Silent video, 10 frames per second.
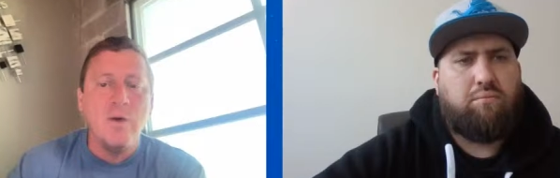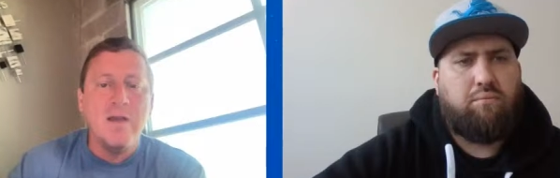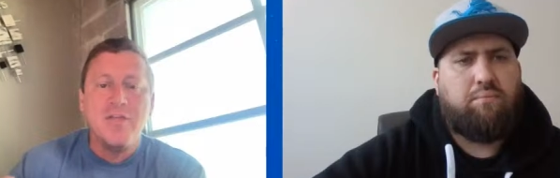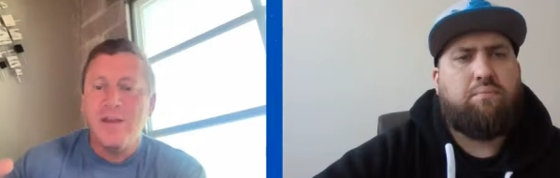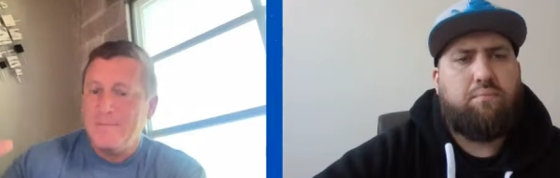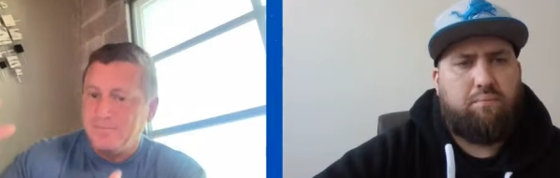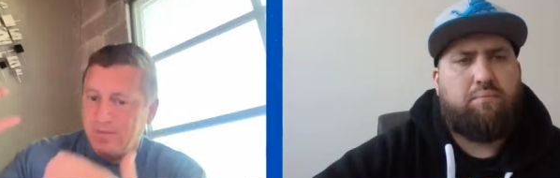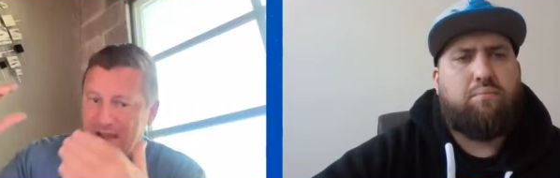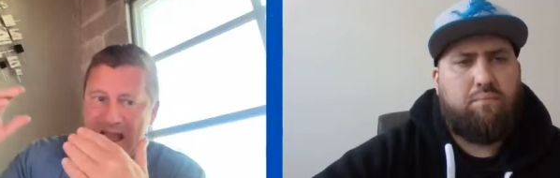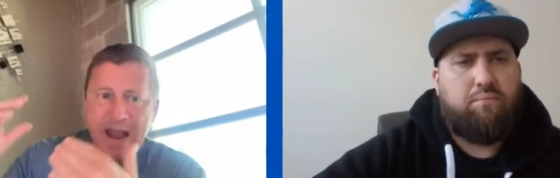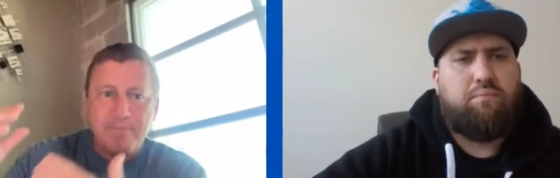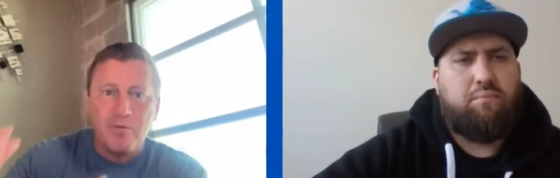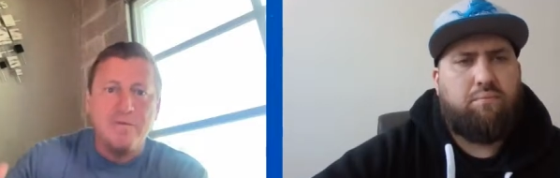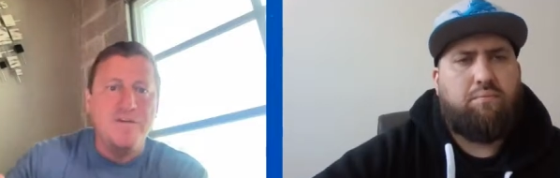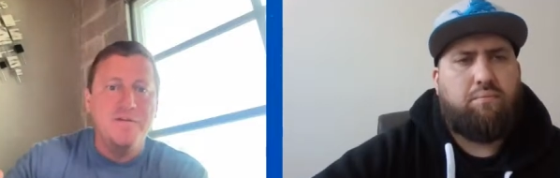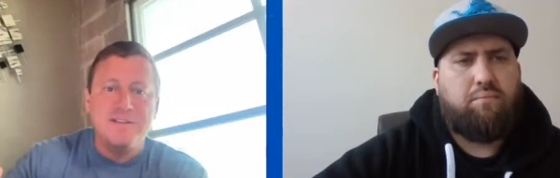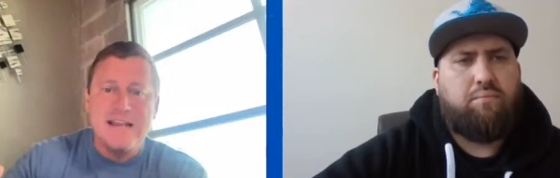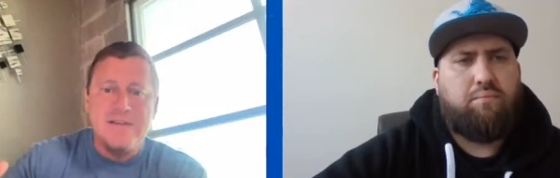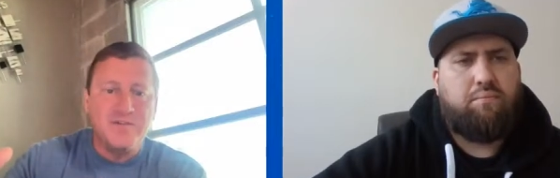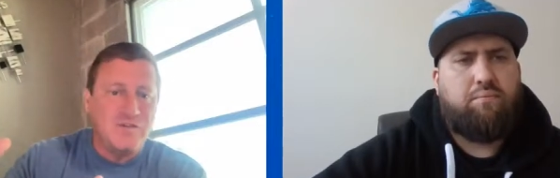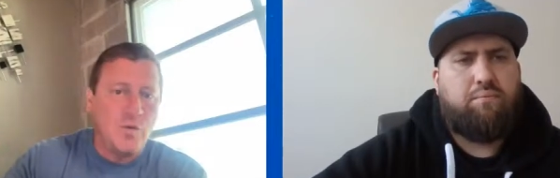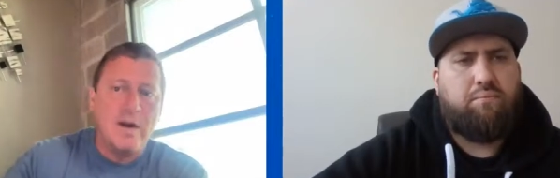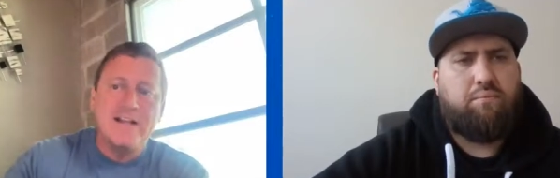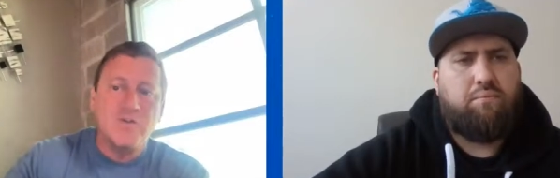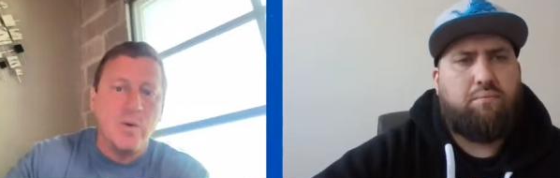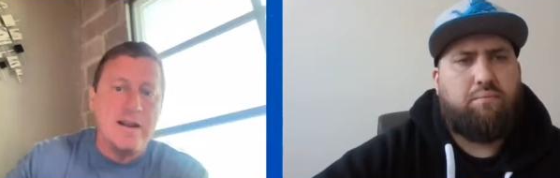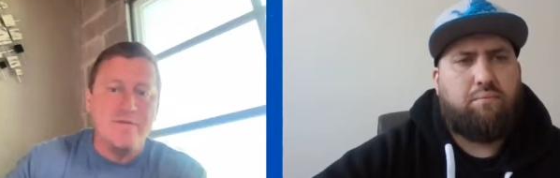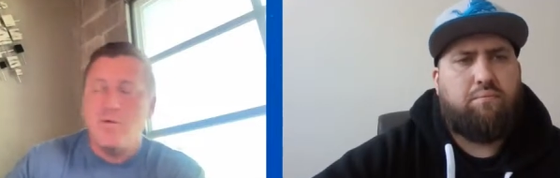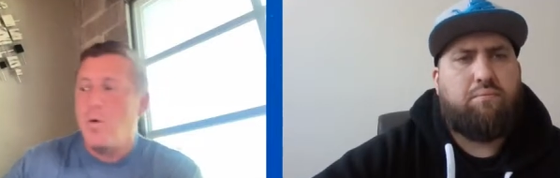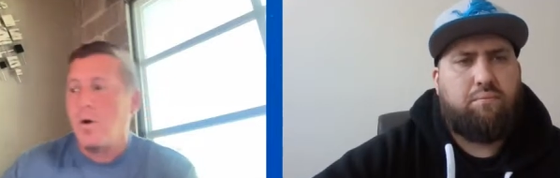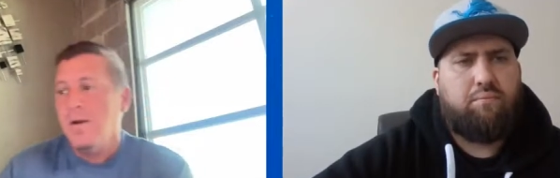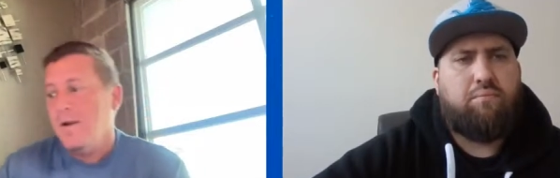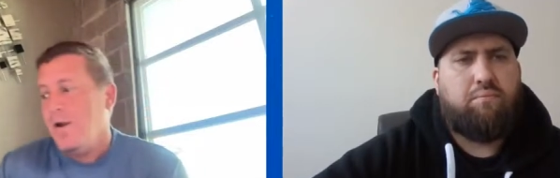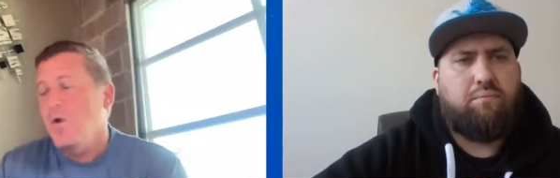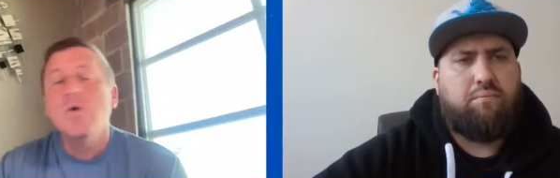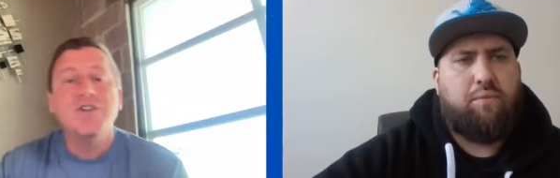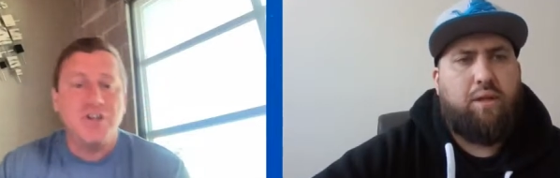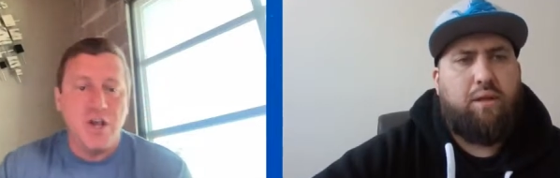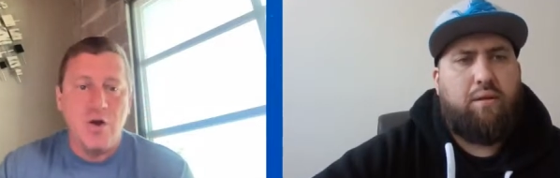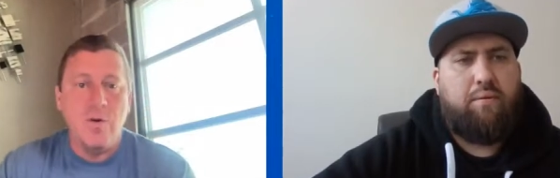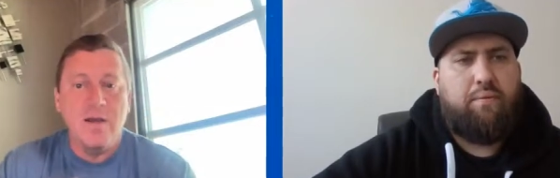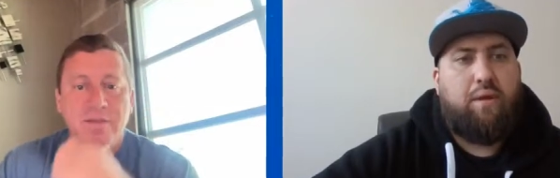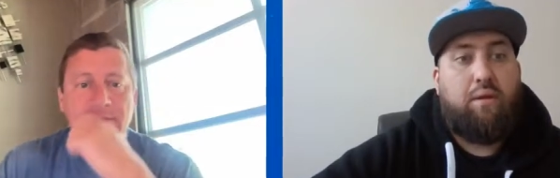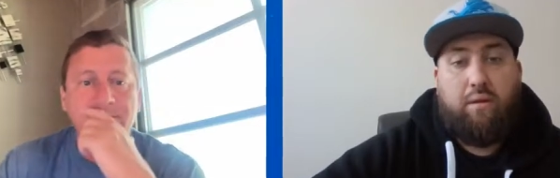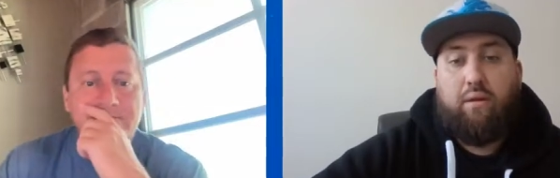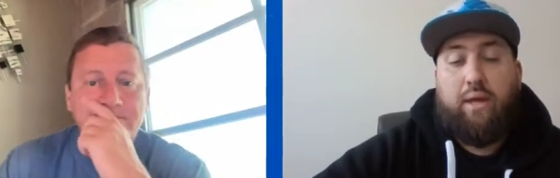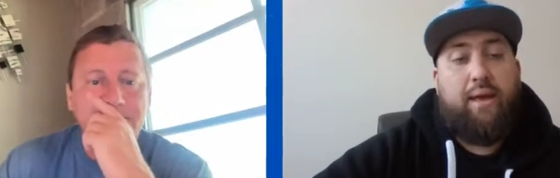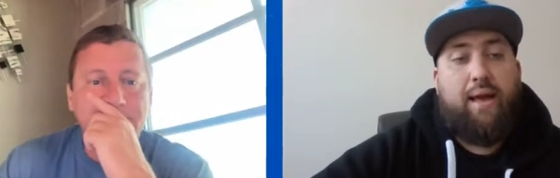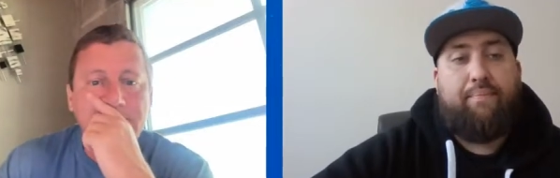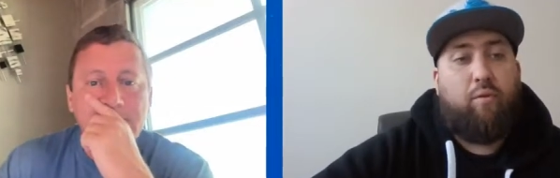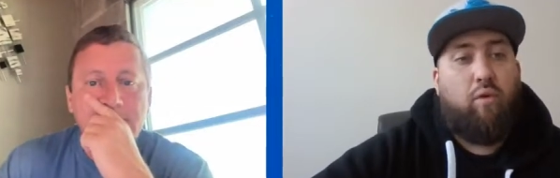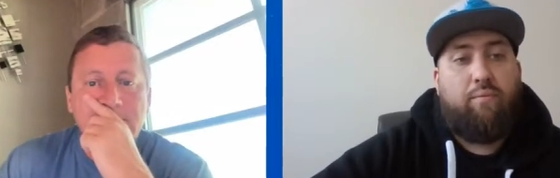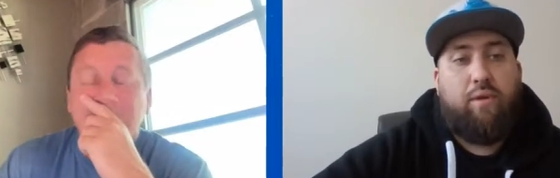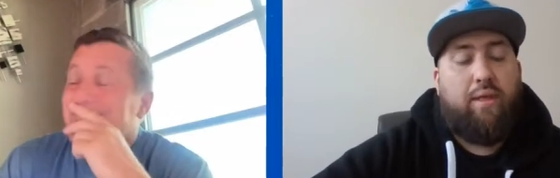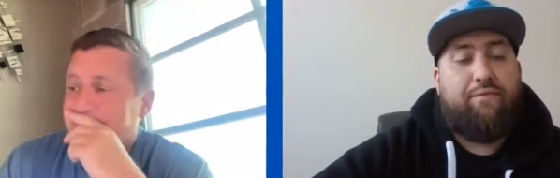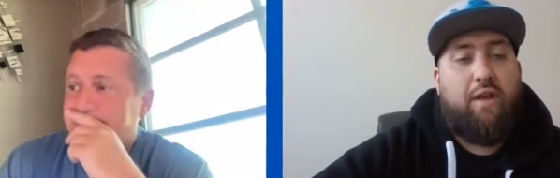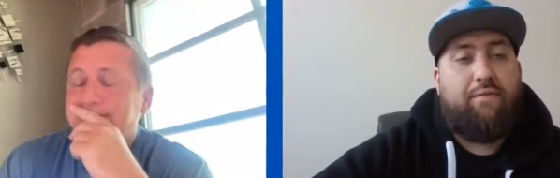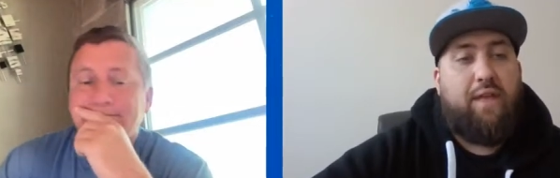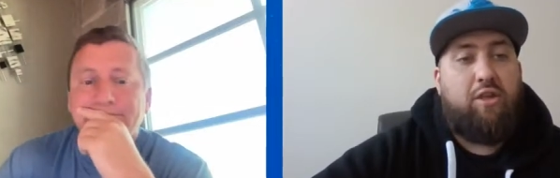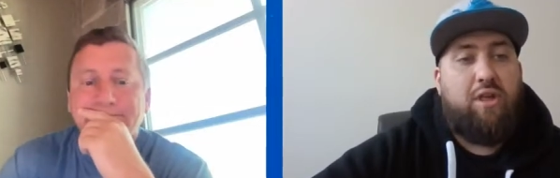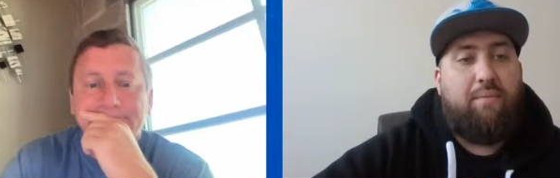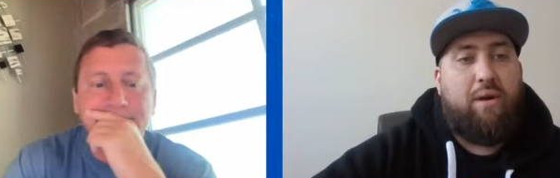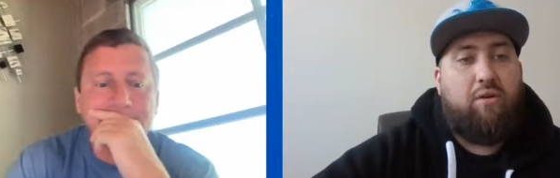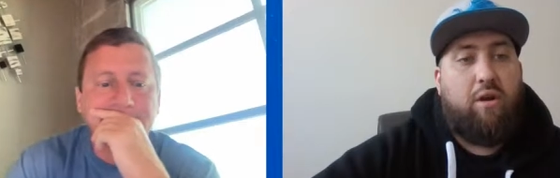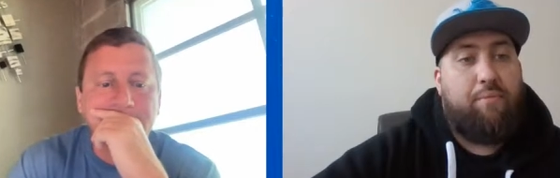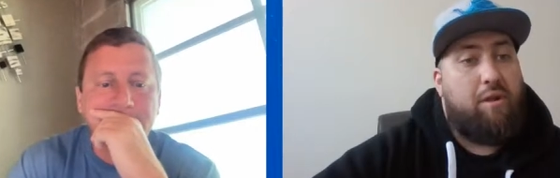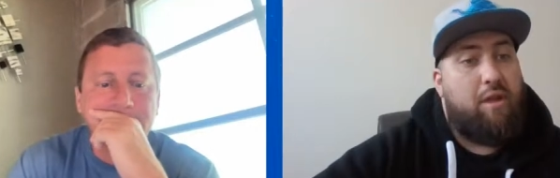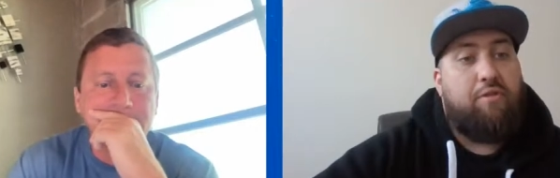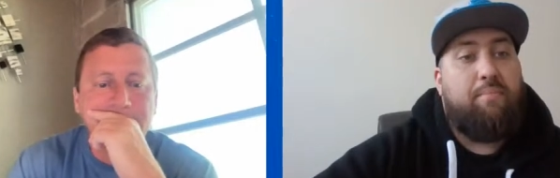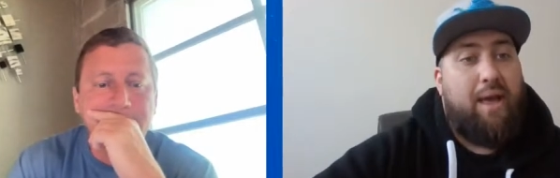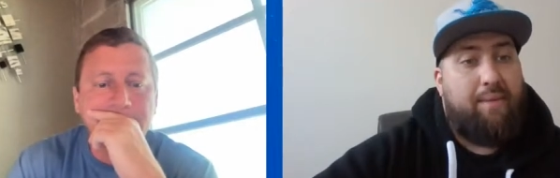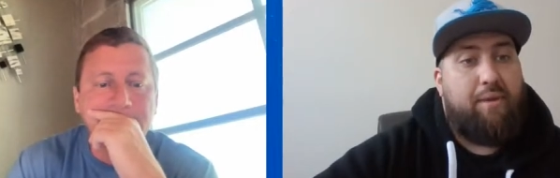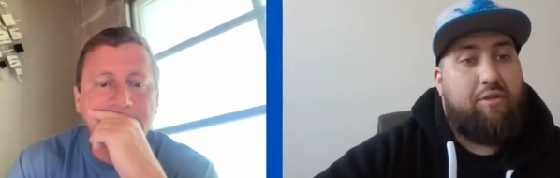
Speaker 1: with April 15th, 2024. Who would you go with?
Speaker 2: Yeah, I'm the one we left off. Naeshaun Montgomery, another Miami